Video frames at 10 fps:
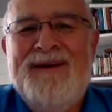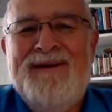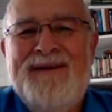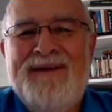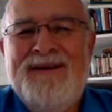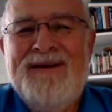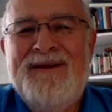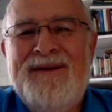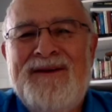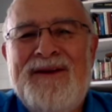We
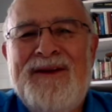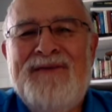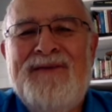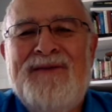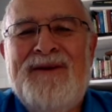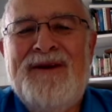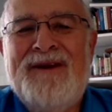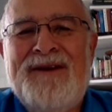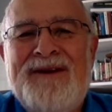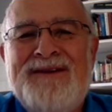are thankful for air
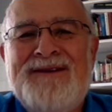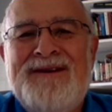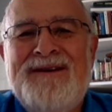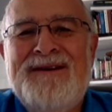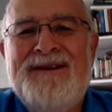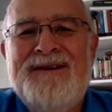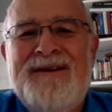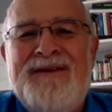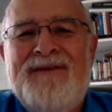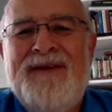conditioning and
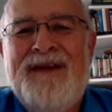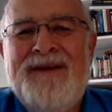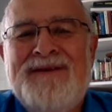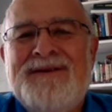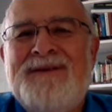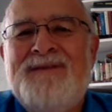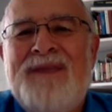fans.